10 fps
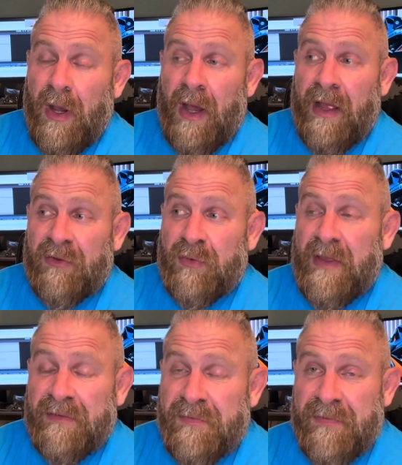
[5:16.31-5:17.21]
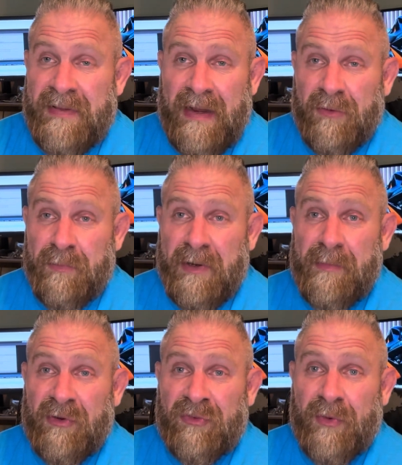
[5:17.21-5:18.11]
in 2015, I was pretty
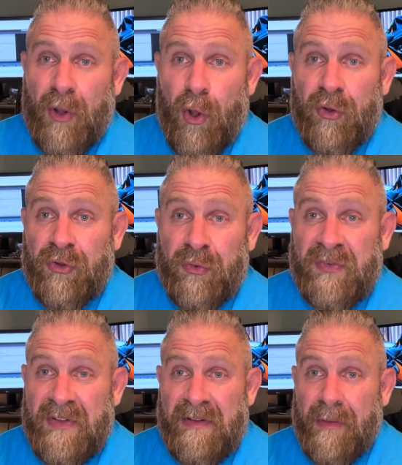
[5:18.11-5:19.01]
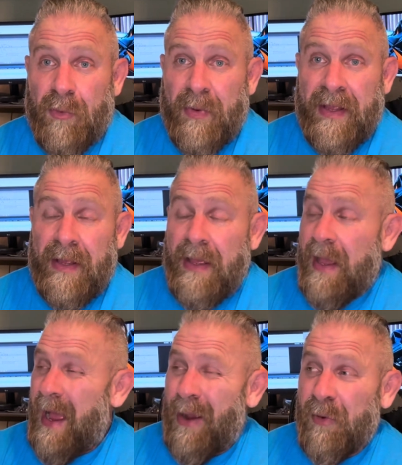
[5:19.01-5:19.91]
much doing all UC double wing.
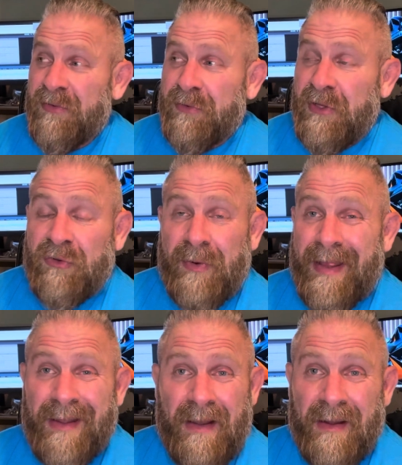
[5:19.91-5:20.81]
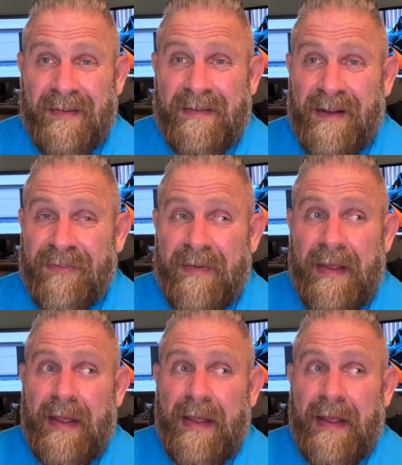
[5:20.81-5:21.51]
I wasn't really doing any gun stuff.